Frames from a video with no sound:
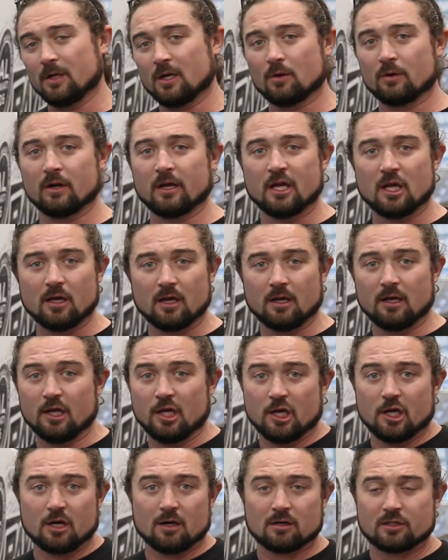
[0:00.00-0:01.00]
You know, in a
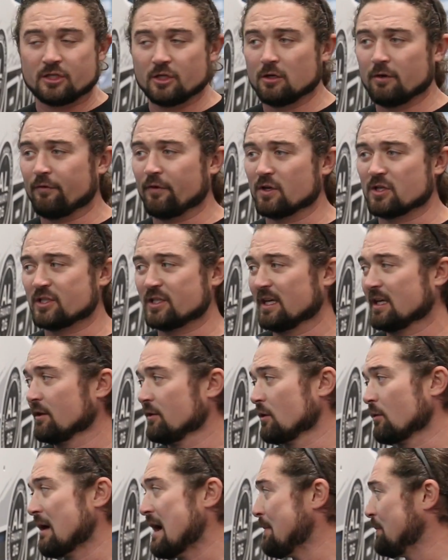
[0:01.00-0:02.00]
year or two, if you're sick of
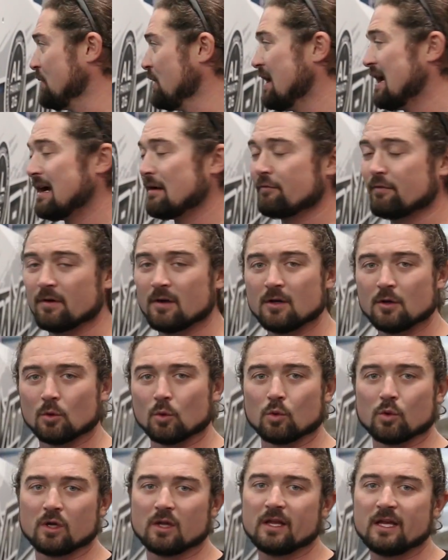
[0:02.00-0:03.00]
the wrap that you
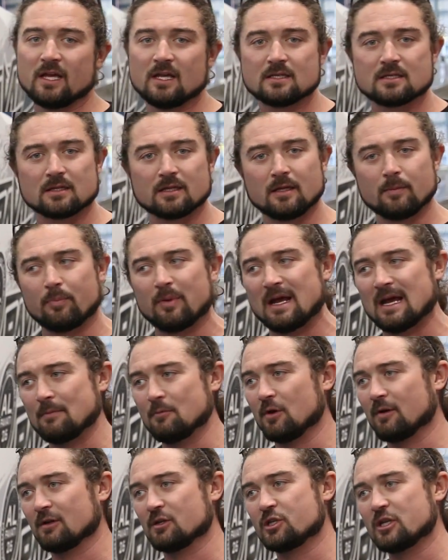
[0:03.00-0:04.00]
have, really easily, bam,
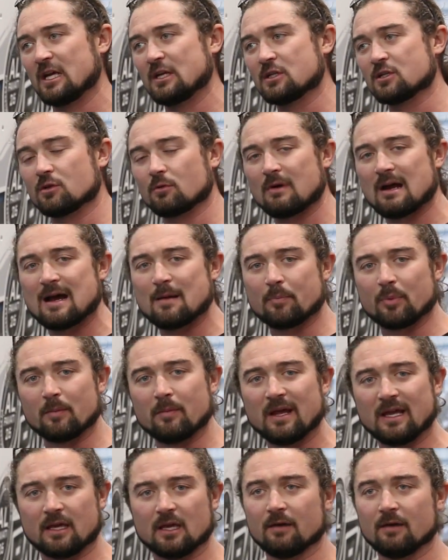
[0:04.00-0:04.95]
you can change the wrap and